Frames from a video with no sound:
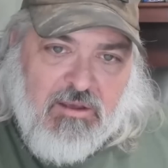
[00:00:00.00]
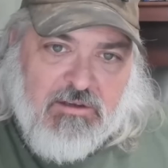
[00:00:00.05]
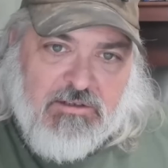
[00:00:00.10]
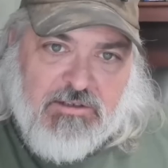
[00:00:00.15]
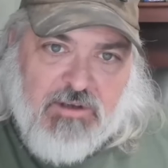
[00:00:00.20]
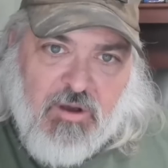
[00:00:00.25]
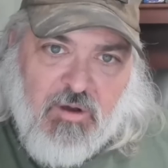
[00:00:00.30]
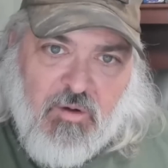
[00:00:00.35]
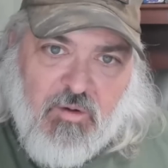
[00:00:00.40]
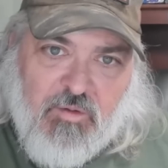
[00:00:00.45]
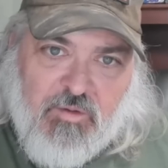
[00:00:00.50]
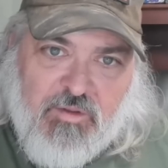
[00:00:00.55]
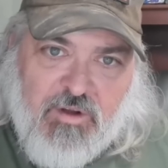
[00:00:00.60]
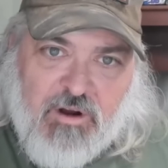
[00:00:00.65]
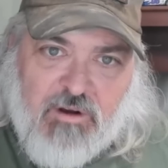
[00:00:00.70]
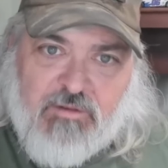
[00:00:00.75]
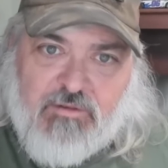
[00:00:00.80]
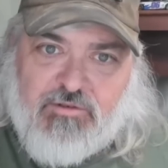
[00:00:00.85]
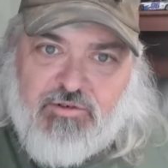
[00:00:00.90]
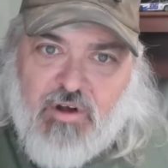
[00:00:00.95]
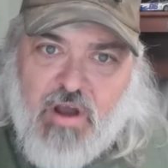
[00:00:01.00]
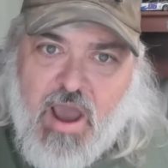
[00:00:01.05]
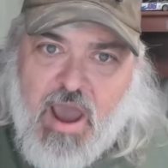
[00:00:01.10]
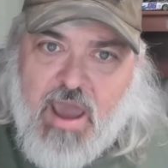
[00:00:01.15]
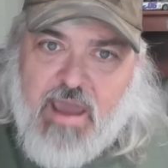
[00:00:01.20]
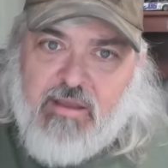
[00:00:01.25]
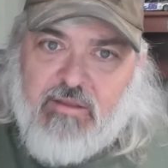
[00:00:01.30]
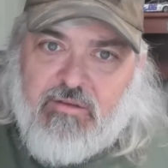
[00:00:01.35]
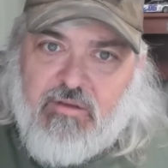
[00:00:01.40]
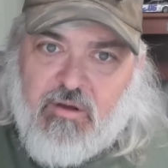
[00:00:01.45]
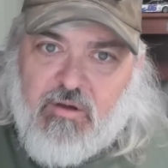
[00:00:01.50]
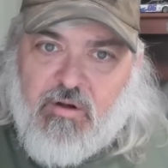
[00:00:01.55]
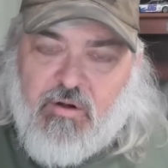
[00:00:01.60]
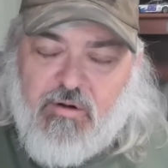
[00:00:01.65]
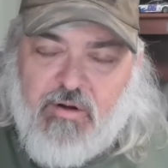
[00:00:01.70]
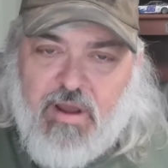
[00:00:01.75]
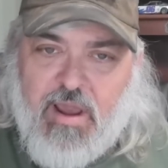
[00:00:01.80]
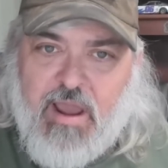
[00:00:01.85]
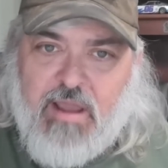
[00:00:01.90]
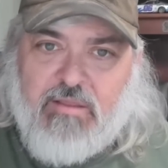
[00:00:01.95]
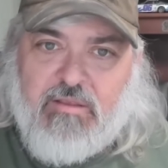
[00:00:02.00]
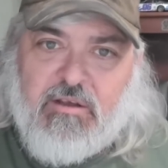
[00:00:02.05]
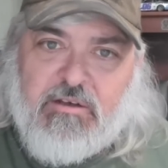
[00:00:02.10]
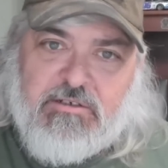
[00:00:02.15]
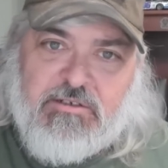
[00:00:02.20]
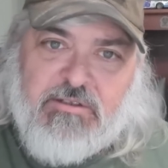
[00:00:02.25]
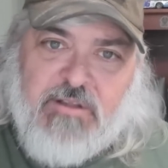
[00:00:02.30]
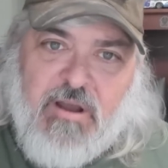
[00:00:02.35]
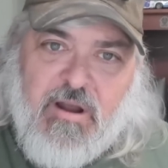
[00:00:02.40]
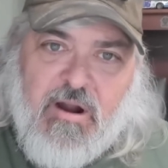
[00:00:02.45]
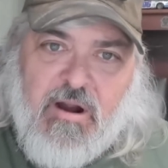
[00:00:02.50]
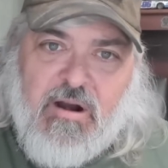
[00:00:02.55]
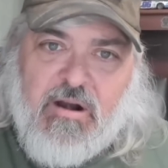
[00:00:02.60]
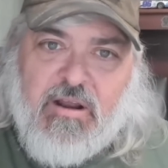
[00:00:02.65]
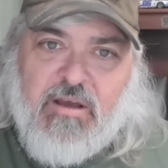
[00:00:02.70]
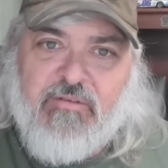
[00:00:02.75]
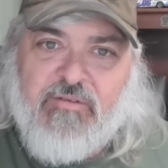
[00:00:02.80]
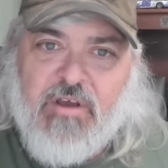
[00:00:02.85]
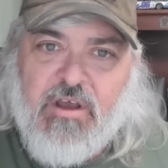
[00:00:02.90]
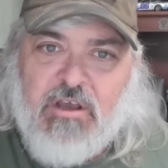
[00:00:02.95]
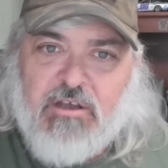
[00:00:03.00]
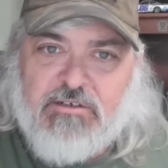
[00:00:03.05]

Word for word: so they're trying to create this narrative.